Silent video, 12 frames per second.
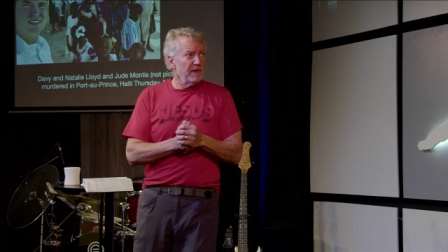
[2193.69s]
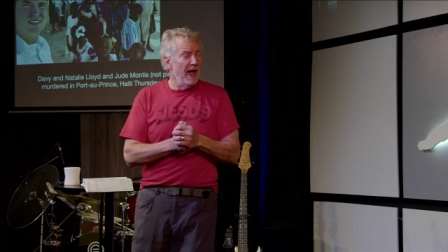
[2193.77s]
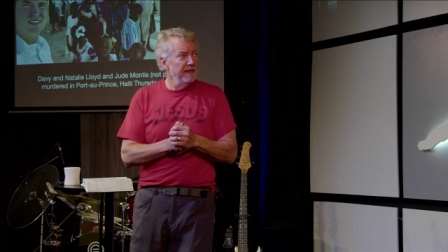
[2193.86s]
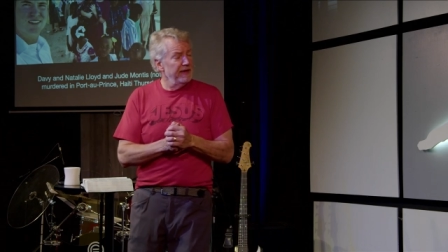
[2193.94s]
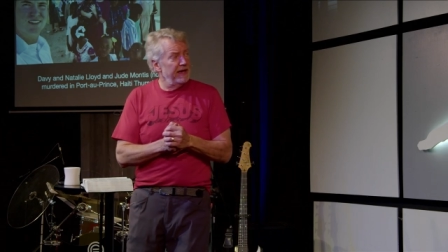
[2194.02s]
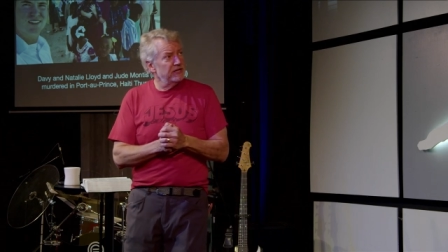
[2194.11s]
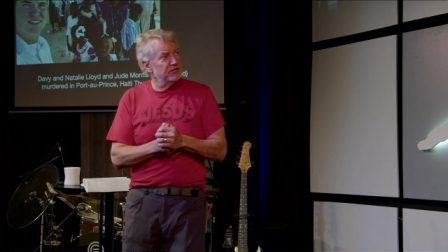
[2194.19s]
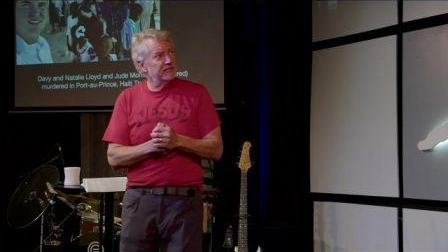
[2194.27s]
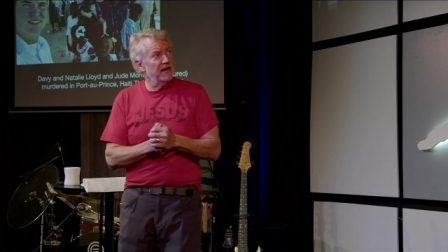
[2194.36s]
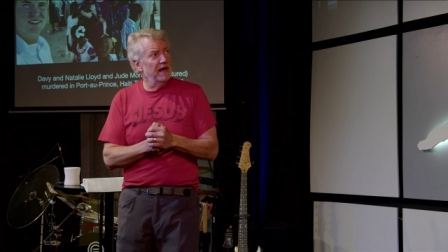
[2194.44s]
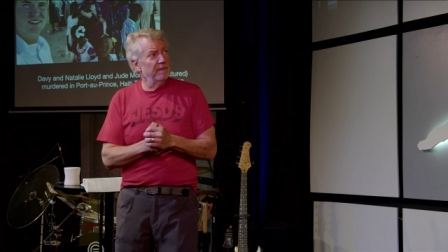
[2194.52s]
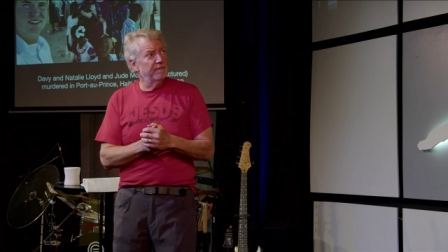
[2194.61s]
And they had
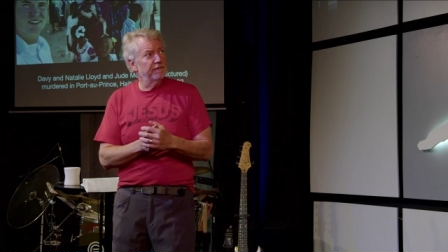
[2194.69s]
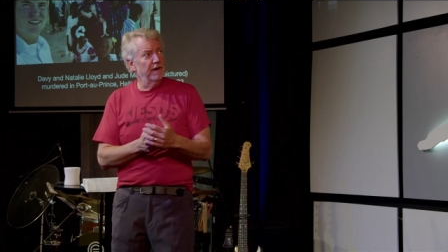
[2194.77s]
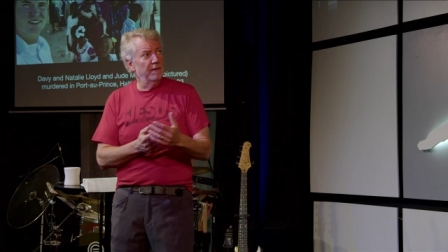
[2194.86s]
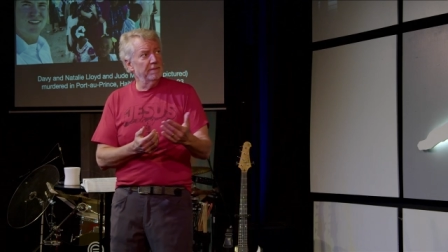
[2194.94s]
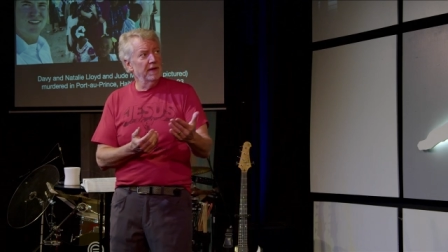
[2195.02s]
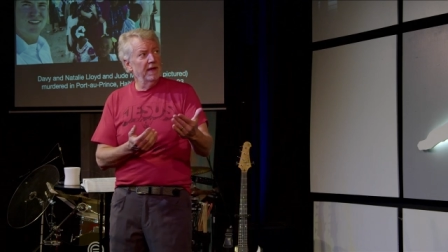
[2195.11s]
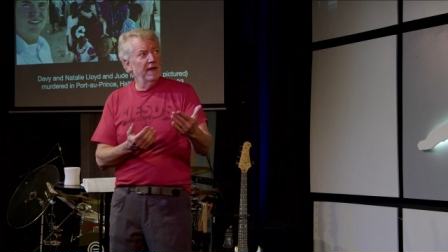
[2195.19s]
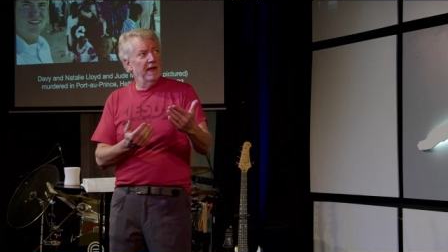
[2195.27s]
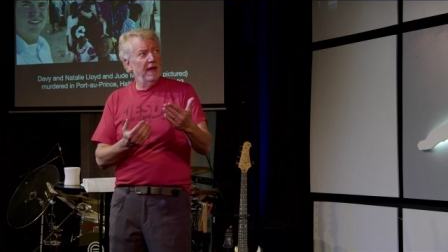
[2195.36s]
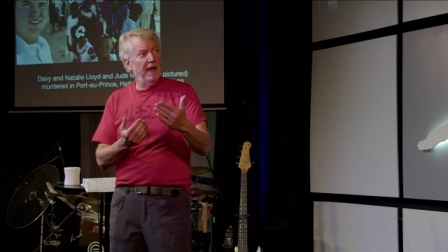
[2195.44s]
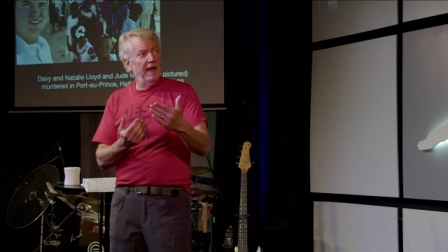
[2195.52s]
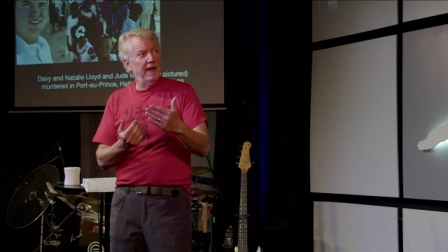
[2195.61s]
just come from
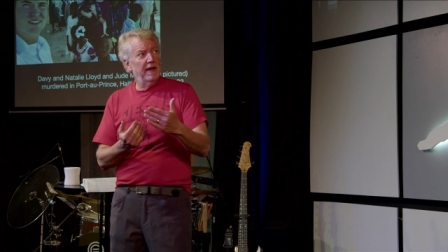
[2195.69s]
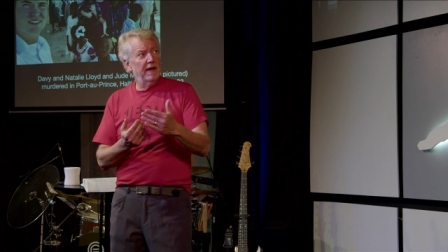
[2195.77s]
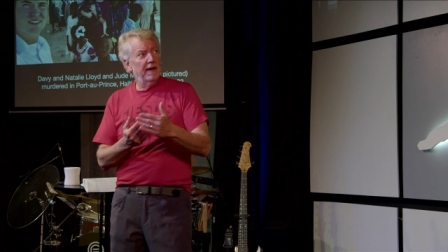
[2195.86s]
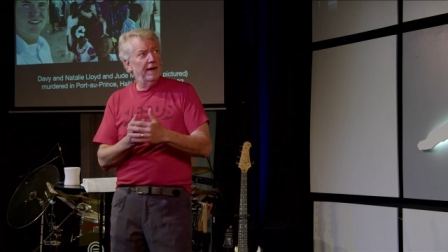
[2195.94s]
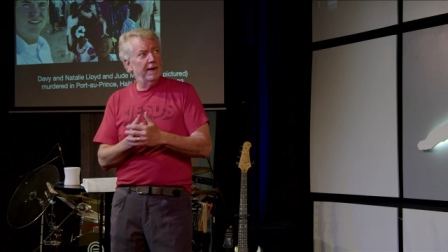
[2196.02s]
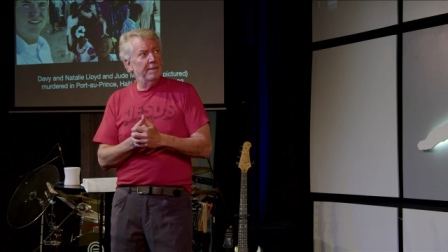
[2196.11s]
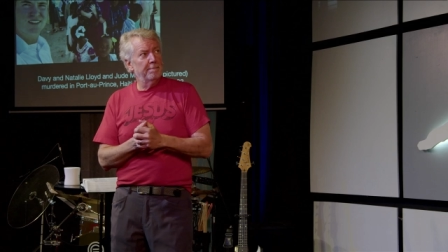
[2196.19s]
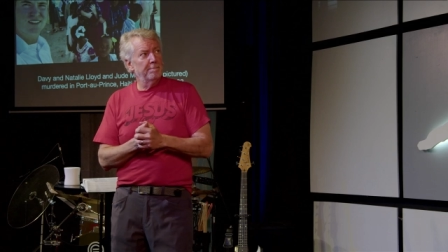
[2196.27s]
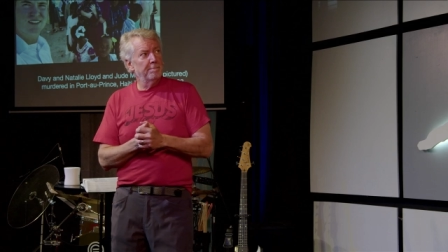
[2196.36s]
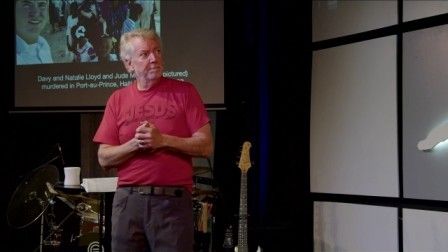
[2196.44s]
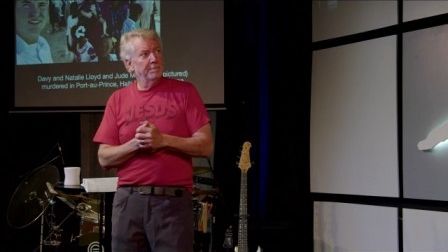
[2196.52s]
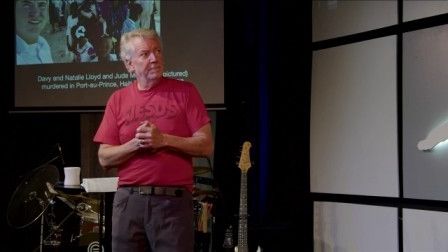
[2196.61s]
a, uh,
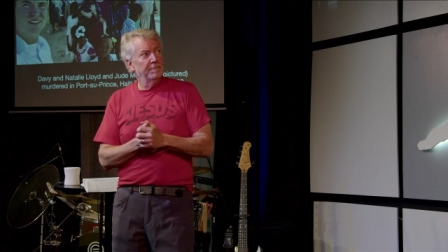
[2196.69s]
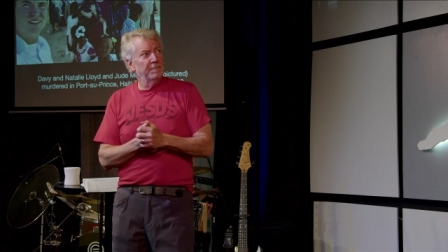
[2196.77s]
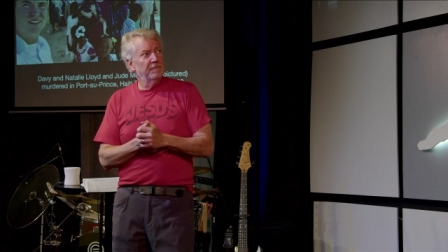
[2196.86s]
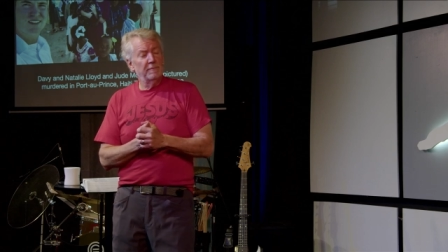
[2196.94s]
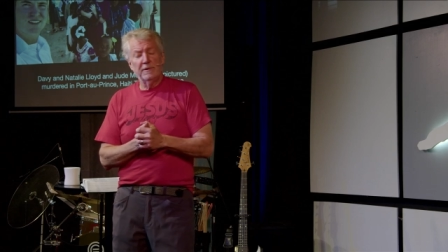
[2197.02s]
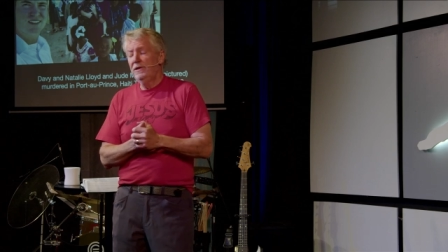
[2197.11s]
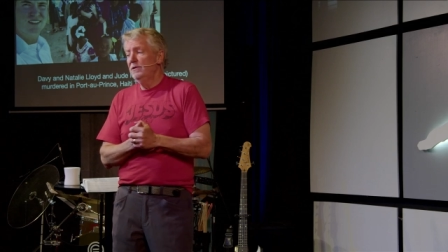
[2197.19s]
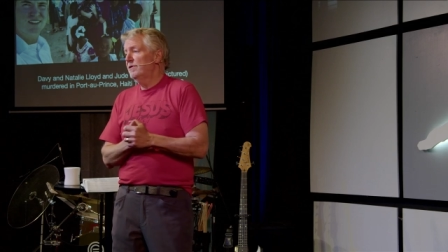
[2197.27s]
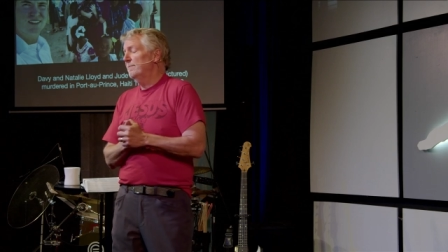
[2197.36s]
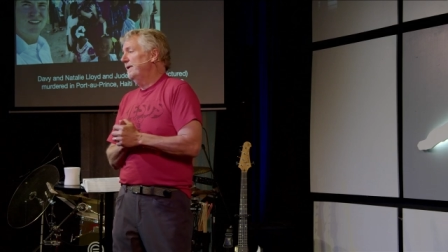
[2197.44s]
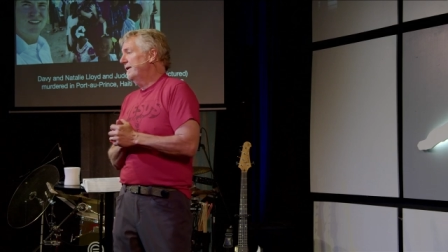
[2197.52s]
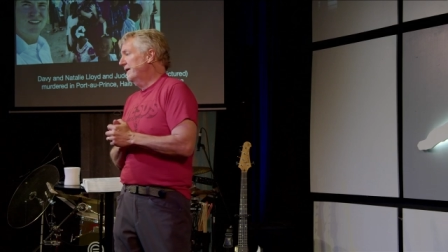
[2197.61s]
from a
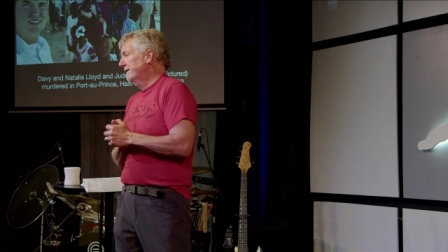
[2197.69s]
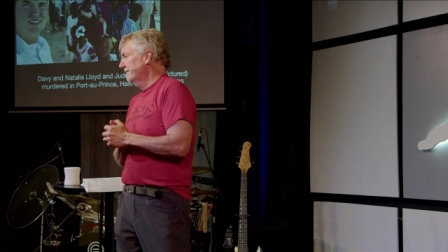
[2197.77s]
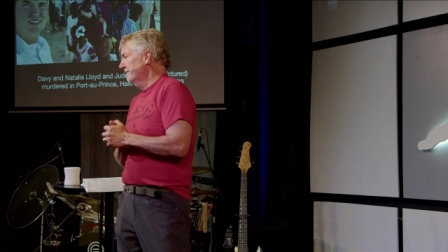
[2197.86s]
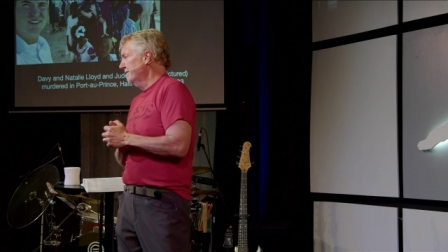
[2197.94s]
youth meeting.